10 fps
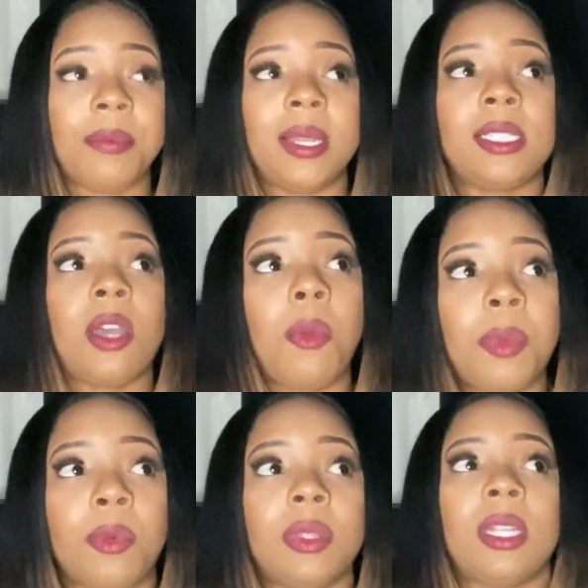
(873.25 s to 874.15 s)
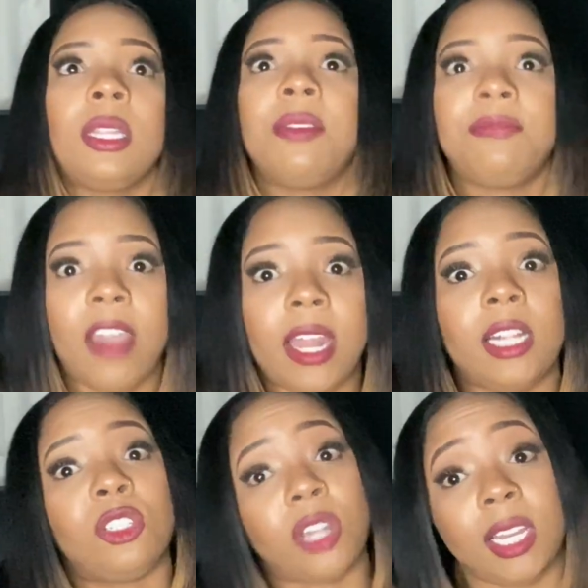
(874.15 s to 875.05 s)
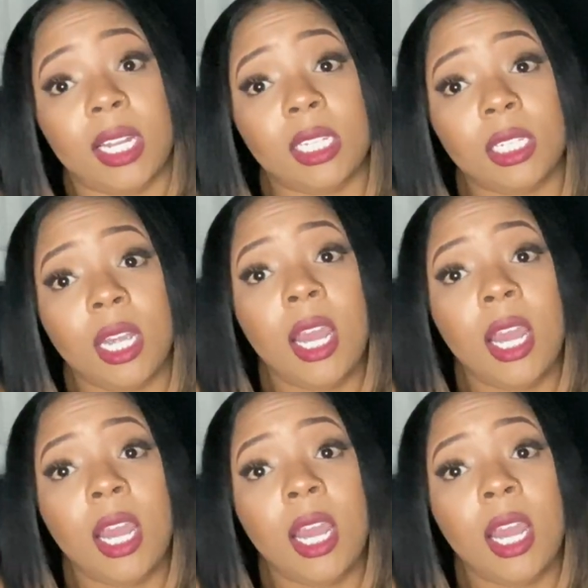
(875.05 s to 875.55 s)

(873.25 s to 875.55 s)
but it's helping with the lymphatic drainage.